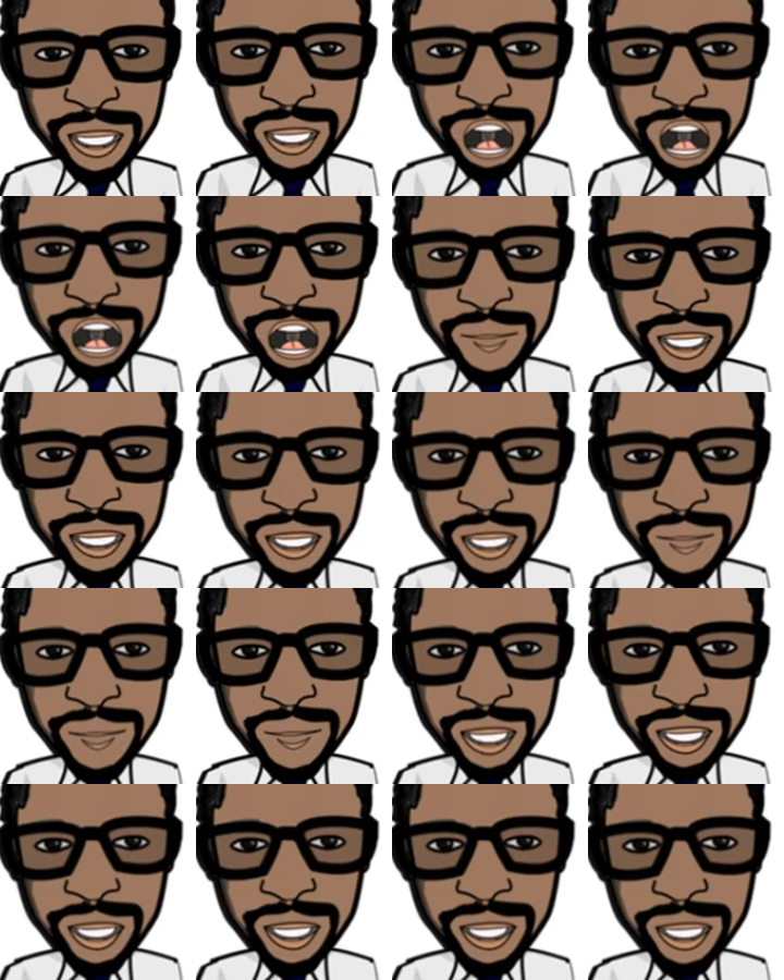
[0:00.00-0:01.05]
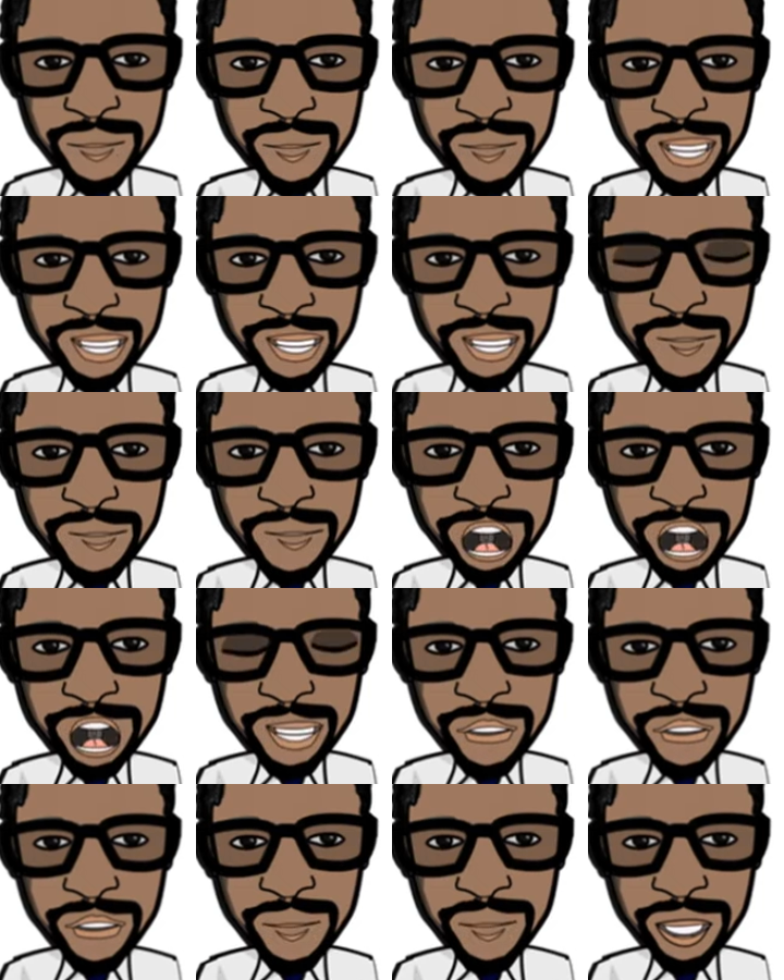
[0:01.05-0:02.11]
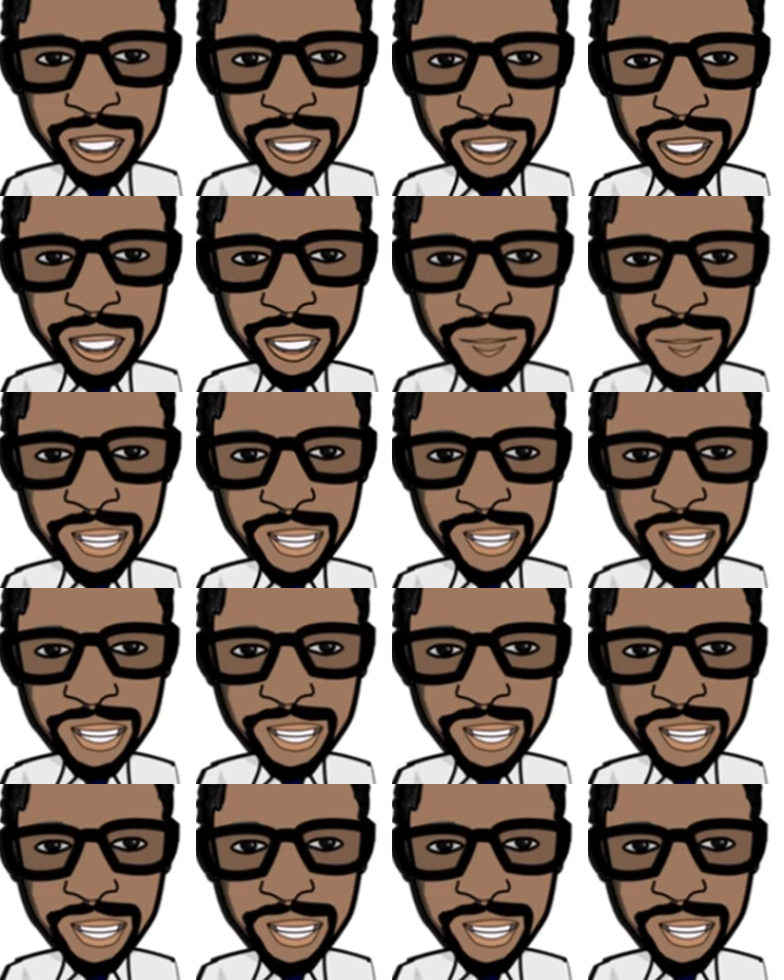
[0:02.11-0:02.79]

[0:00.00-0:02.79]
Just like verbs, action words,